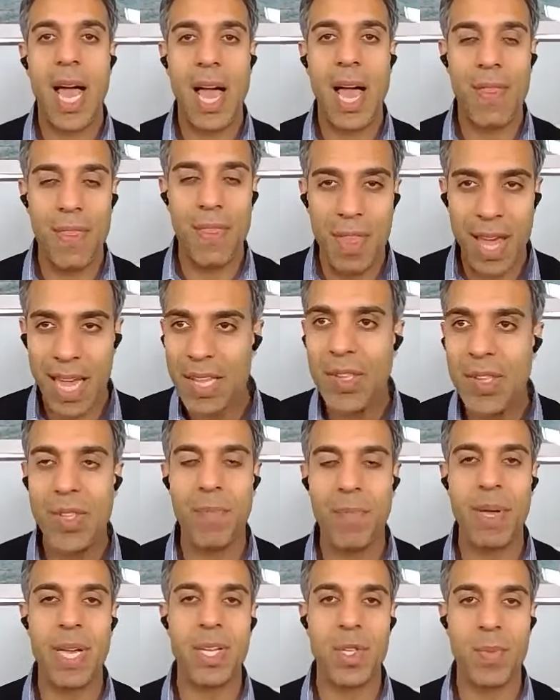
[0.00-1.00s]
And that's the
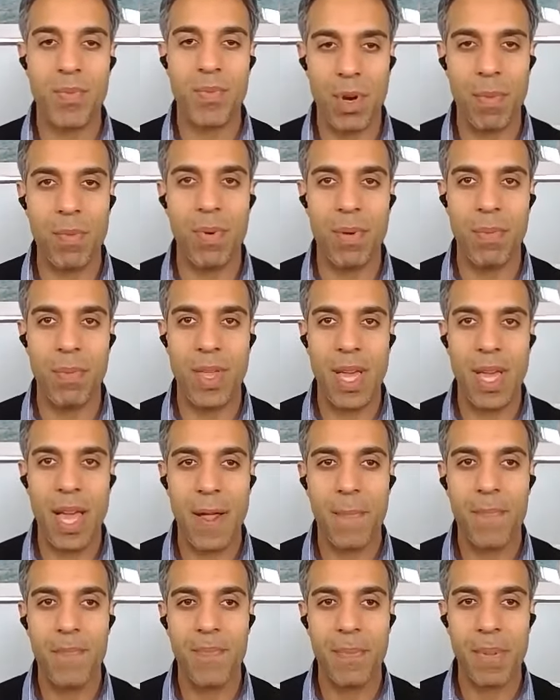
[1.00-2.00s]
biggest problem
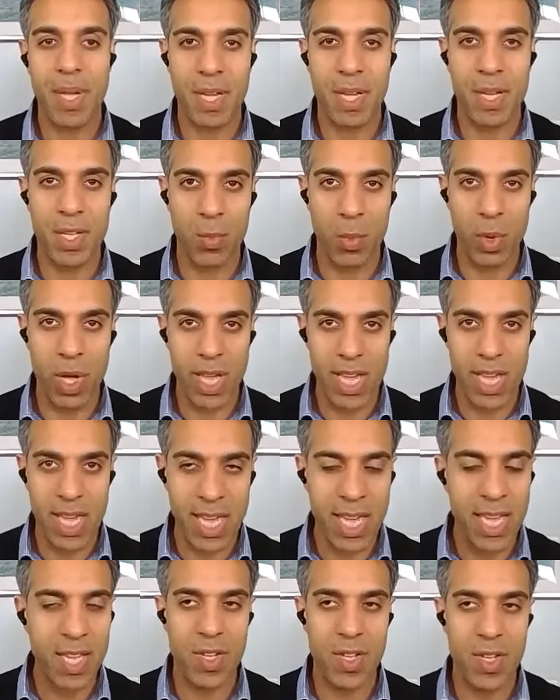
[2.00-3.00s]
there, because we're
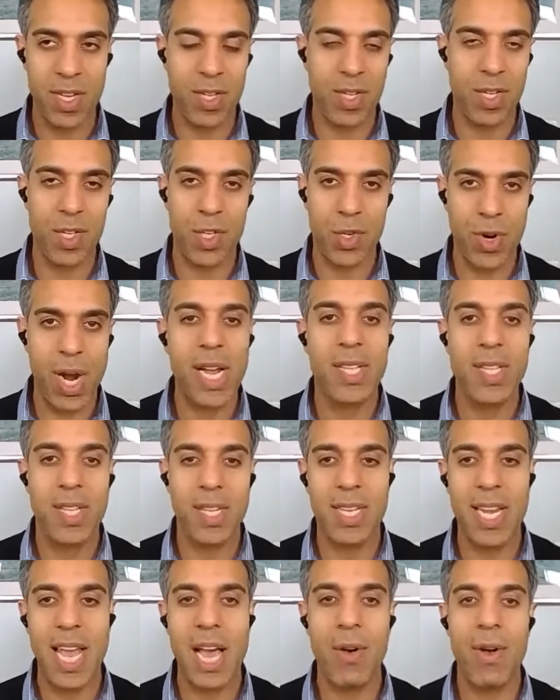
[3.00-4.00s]
easily
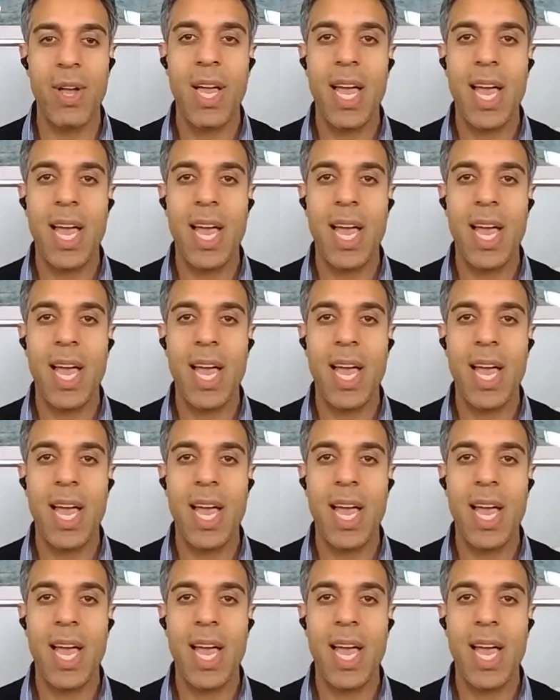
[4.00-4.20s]
distracted now,